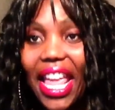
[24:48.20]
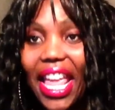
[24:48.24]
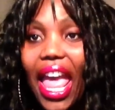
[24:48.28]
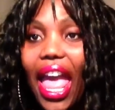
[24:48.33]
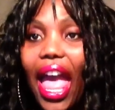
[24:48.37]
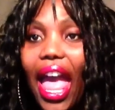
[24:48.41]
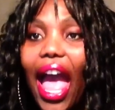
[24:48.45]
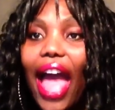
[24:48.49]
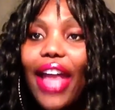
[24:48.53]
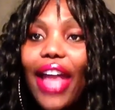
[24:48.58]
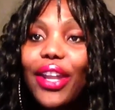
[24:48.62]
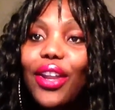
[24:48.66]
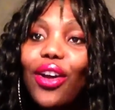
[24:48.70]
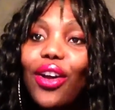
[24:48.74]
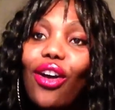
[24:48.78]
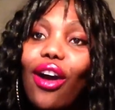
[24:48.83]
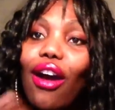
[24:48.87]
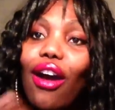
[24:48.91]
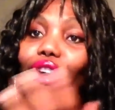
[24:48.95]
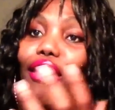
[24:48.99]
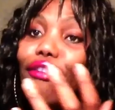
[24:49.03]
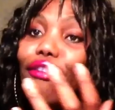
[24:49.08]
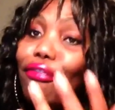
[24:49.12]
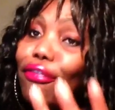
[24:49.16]
I know
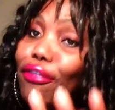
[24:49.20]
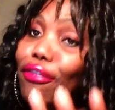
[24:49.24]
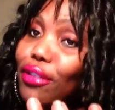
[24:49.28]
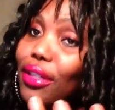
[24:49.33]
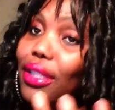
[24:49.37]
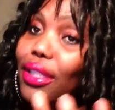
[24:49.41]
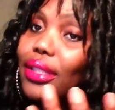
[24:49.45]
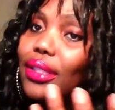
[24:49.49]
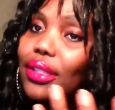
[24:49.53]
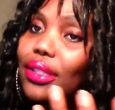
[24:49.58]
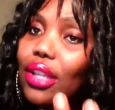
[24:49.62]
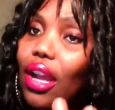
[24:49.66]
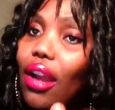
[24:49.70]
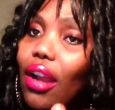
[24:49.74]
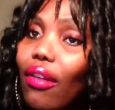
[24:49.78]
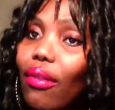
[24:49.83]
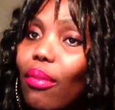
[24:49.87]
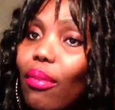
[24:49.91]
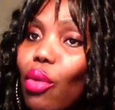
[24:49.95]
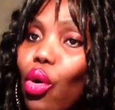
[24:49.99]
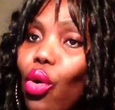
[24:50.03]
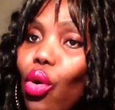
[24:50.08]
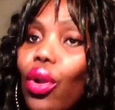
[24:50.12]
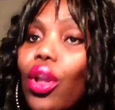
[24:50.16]
our food is
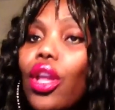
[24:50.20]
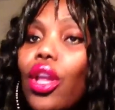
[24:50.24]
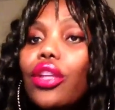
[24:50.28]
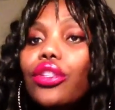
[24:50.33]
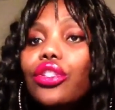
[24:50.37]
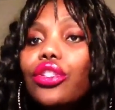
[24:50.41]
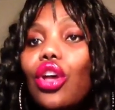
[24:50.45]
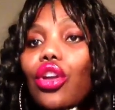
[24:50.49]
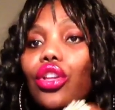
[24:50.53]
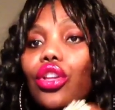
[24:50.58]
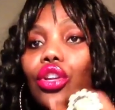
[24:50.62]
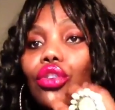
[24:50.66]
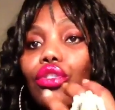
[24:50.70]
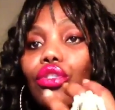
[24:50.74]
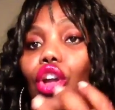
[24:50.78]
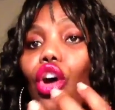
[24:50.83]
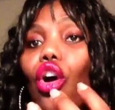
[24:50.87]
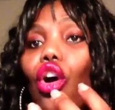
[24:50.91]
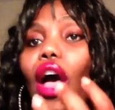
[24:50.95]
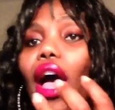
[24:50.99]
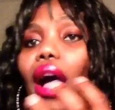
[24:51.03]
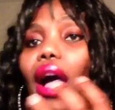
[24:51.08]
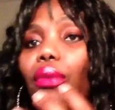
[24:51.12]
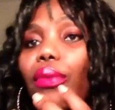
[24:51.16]
terrible, so you
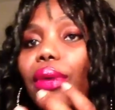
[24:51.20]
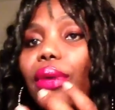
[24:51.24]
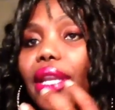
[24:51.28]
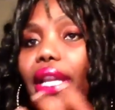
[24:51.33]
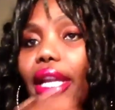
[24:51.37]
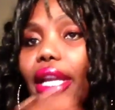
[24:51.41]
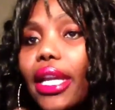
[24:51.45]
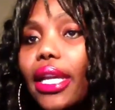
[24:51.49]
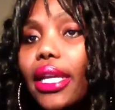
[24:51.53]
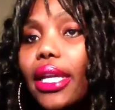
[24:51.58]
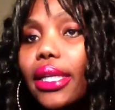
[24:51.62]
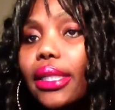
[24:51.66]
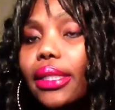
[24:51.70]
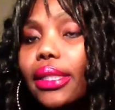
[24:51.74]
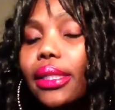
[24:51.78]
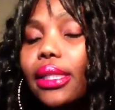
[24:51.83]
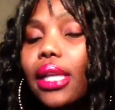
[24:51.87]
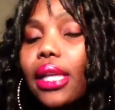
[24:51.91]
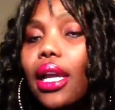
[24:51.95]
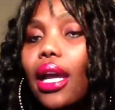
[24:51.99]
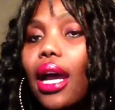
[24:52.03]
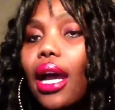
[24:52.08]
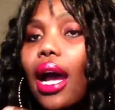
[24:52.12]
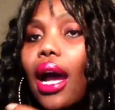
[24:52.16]
know how it is.
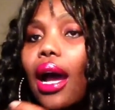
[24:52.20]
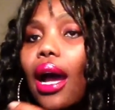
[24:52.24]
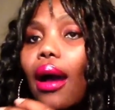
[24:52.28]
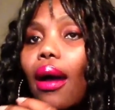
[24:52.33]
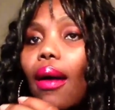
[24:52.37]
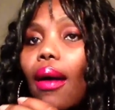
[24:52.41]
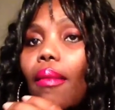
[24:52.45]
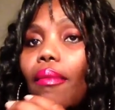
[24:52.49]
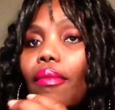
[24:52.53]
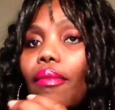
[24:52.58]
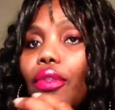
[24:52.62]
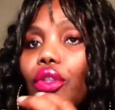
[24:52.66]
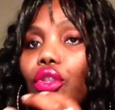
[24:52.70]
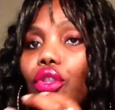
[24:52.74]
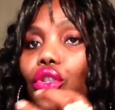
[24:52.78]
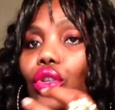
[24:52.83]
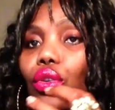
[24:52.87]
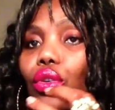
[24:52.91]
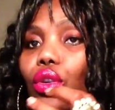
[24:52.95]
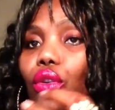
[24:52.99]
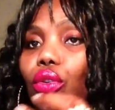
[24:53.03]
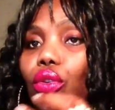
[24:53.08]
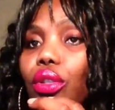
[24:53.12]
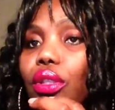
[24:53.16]
to
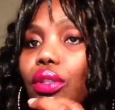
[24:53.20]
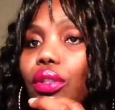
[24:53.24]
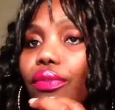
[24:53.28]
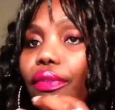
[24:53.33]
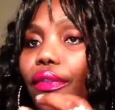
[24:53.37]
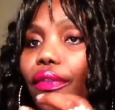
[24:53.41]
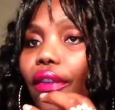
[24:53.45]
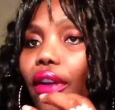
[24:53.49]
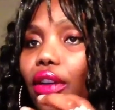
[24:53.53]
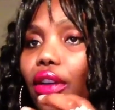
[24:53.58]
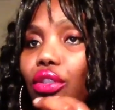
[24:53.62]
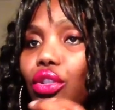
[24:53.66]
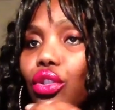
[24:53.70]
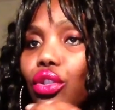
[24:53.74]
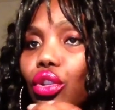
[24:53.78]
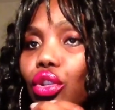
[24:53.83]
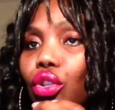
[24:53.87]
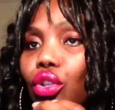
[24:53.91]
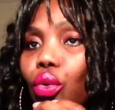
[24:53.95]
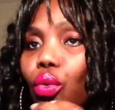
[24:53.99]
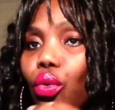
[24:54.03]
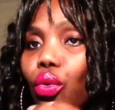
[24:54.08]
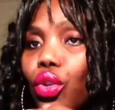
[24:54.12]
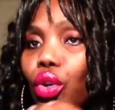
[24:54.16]
lose,
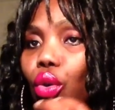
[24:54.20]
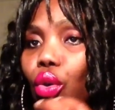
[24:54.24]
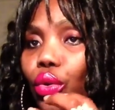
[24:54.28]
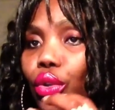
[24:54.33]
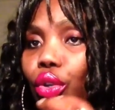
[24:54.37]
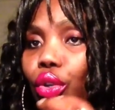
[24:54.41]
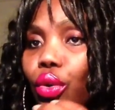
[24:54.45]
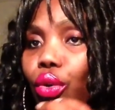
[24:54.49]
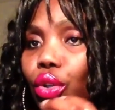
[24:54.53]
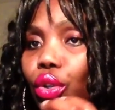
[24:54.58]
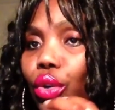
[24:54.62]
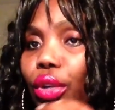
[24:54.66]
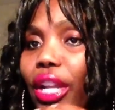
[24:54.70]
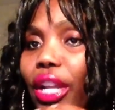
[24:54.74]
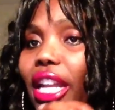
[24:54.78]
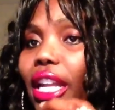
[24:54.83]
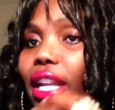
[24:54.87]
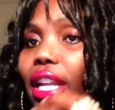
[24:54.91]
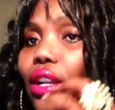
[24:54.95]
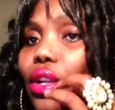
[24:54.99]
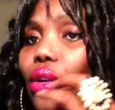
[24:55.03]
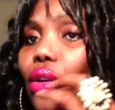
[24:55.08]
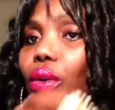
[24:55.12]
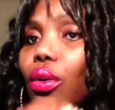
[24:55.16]
you
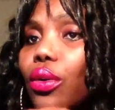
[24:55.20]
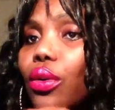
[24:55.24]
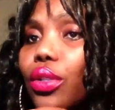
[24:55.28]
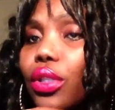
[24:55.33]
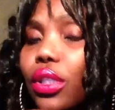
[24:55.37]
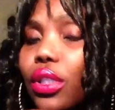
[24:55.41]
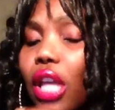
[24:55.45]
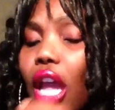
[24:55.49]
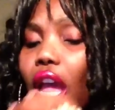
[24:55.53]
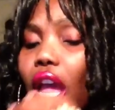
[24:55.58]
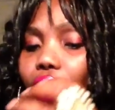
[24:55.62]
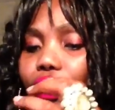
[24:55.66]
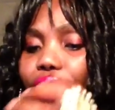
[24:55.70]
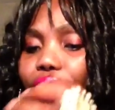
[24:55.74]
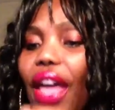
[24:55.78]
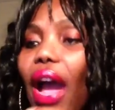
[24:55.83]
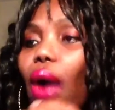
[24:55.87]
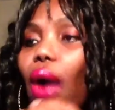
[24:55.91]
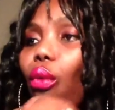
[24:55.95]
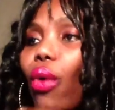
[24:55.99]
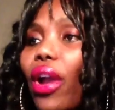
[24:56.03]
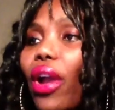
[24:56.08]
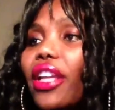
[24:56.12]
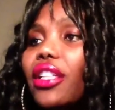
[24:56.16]
didn't lose
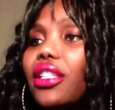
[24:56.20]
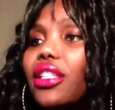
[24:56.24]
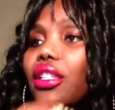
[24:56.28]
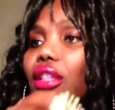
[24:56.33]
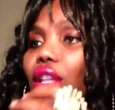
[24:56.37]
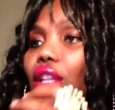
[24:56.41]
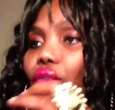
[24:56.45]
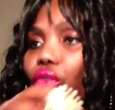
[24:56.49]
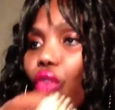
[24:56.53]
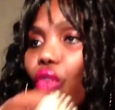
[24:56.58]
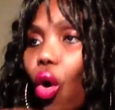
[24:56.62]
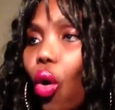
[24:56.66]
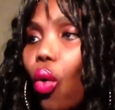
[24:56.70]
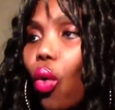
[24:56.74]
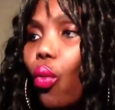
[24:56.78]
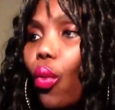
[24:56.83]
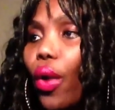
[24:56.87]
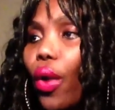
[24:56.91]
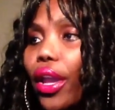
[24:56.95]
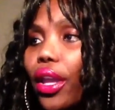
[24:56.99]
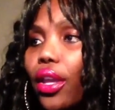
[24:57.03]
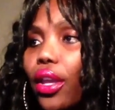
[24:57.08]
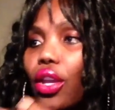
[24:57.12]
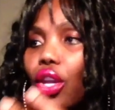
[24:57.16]
that weight in the wrong
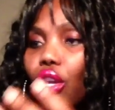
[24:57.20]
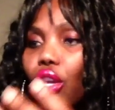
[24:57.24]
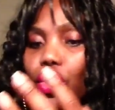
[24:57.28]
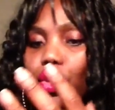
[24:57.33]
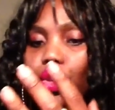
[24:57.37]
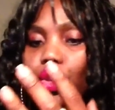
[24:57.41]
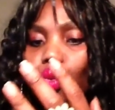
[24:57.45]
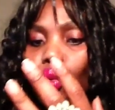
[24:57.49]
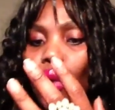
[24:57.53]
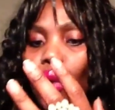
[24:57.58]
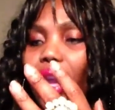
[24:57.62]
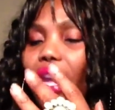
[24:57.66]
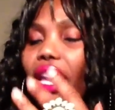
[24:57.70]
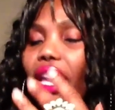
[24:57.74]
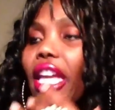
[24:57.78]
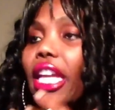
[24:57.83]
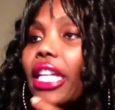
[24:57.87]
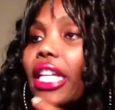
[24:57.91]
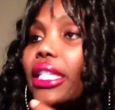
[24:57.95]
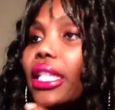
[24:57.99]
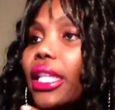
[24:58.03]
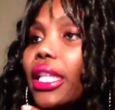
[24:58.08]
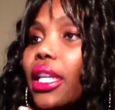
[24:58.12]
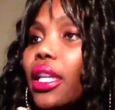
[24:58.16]
way. You were
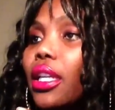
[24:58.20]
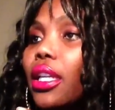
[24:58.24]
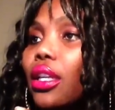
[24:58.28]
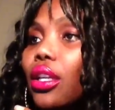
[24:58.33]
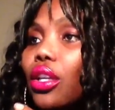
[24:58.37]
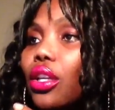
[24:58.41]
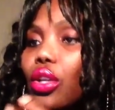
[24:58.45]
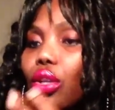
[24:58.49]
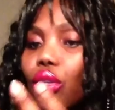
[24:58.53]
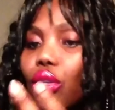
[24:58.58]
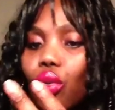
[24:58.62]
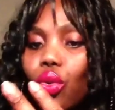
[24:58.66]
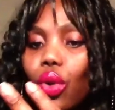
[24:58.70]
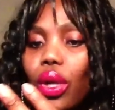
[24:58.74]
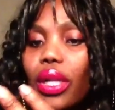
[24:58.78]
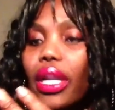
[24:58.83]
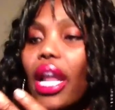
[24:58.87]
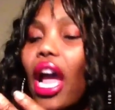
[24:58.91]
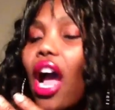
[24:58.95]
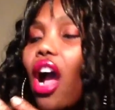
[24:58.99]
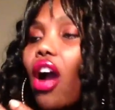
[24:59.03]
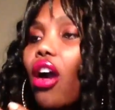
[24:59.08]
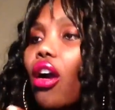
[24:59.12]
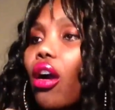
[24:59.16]
eating, you are
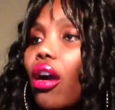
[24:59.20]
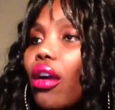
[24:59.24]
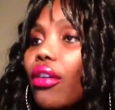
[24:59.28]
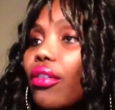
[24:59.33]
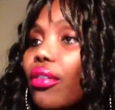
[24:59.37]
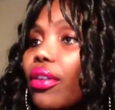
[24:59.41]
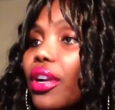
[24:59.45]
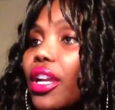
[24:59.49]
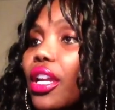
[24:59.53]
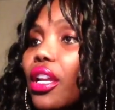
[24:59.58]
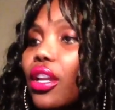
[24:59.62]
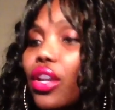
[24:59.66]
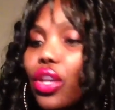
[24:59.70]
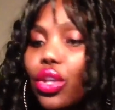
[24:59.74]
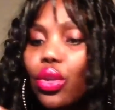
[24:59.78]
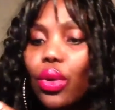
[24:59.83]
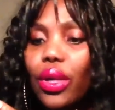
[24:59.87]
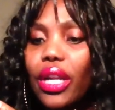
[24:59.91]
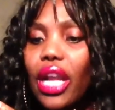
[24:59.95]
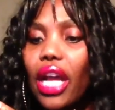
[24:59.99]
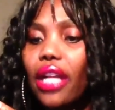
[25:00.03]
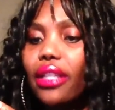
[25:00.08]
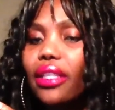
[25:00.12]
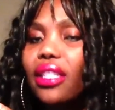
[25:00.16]
not hungry, you're
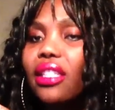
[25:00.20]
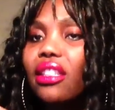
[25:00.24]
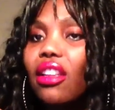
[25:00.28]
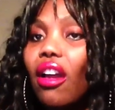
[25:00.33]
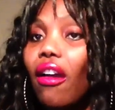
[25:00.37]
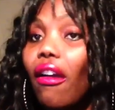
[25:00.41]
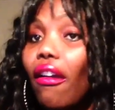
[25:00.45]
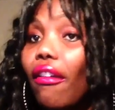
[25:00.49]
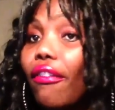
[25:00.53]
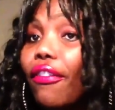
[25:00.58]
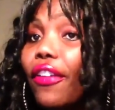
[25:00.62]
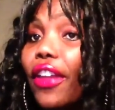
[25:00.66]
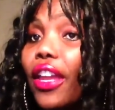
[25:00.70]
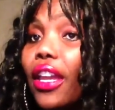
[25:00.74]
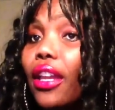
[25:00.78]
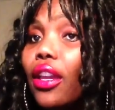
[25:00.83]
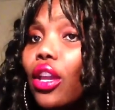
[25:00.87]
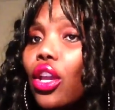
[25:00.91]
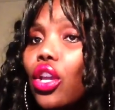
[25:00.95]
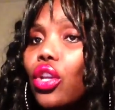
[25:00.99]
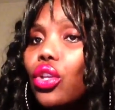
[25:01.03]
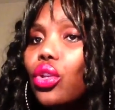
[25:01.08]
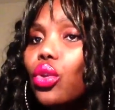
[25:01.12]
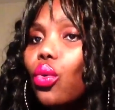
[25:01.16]
not starving,
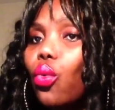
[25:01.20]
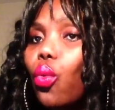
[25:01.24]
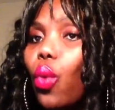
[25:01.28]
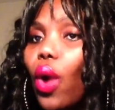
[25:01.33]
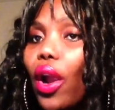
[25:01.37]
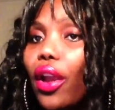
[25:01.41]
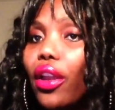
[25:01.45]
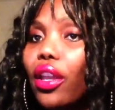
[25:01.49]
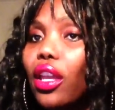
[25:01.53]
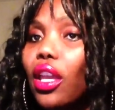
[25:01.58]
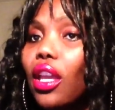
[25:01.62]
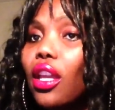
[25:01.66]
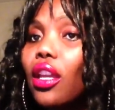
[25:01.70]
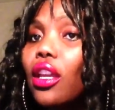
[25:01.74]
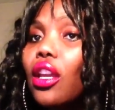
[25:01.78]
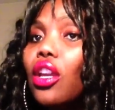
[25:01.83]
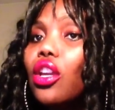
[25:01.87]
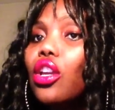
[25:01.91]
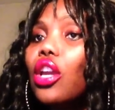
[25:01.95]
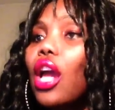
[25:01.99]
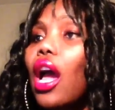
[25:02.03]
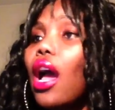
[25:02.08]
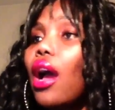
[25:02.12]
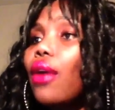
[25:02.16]
you're working.
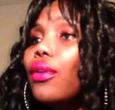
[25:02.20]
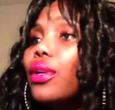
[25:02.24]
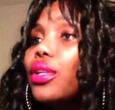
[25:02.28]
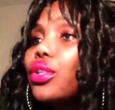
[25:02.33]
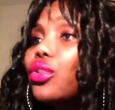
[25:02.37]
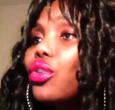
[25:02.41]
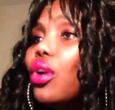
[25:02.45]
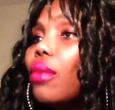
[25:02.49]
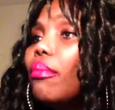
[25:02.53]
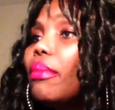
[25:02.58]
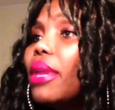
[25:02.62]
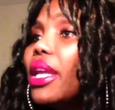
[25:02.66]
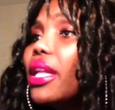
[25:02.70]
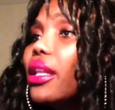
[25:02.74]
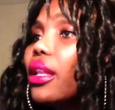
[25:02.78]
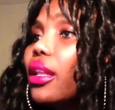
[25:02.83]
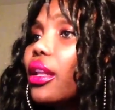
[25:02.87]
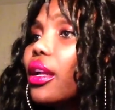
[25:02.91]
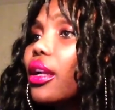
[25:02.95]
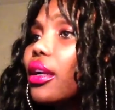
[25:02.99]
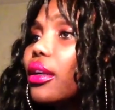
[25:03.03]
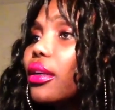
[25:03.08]
How is your milk?